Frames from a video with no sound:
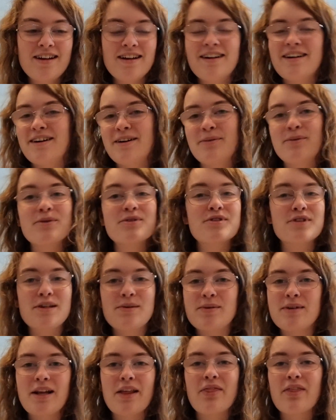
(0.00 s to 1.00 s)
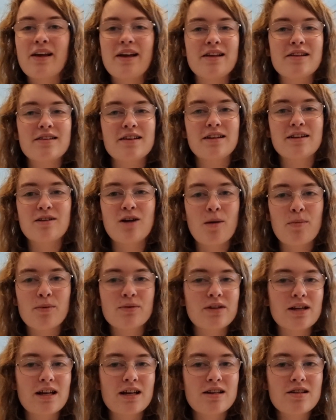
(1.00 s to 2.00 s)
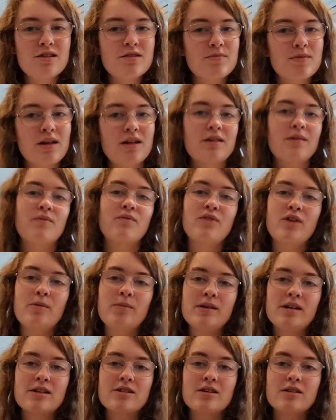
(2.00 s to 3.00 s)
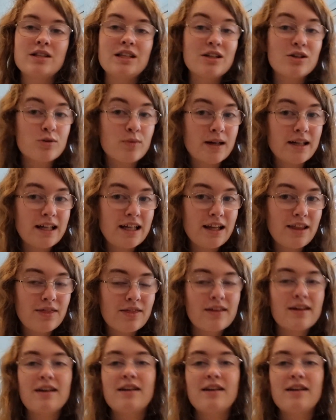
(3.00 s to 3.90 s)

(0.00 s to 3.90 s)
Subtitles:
We'll see what he thinks in a couple days because I'm filming this on the 20th